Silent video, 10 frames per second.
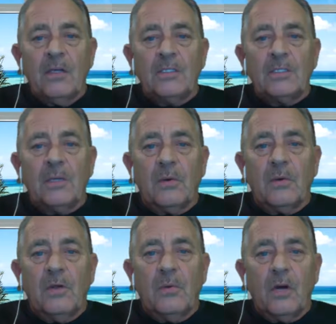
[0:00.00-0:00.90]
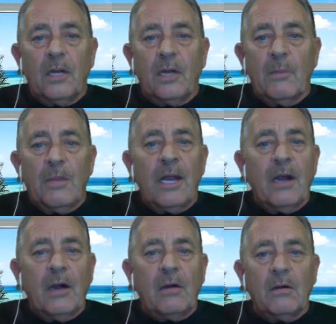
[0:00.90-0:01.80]
So you want to
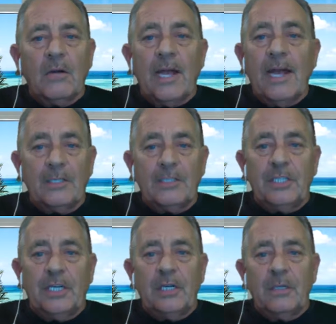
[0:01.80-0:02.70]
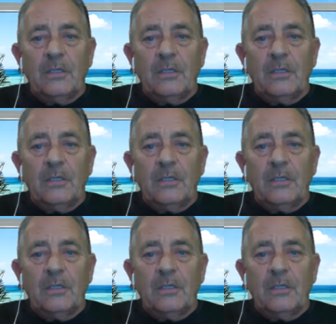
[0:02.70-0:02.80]
compare energy,